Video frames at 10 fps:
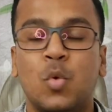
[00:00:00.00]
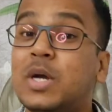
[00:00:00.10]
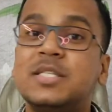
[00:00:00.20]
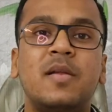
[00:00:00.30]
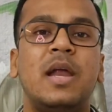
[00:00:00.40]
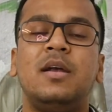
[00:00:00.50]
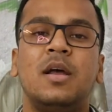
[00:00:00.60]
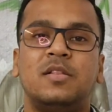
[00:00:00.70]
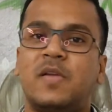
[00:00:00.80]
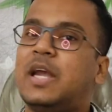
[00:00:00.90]
What is the
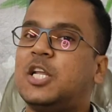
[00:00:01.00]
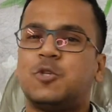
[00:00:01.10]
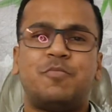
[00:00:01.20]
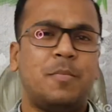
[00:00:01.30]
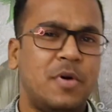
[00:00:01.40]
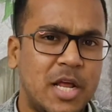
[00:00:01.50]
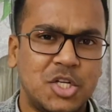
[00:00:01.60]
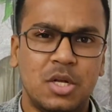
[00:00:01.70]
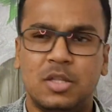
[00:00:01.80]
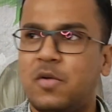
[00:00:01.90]
rent? The rent is preparation.